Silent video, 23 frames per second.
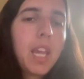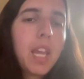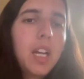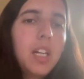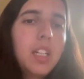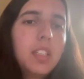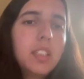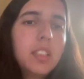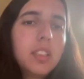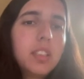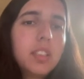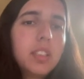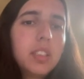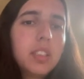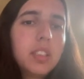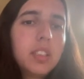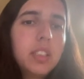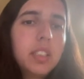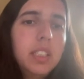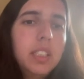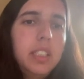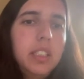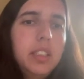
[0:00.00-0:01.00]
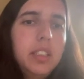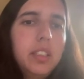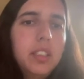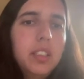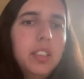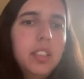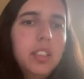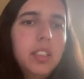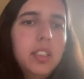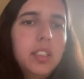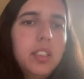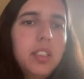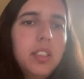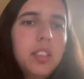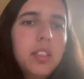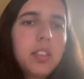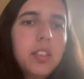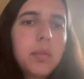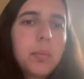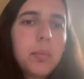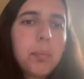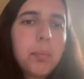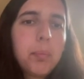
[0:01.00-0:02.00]
And in the
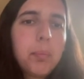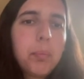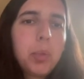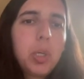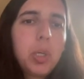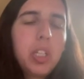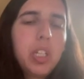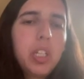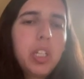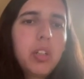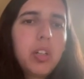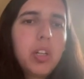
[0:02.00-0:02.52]
body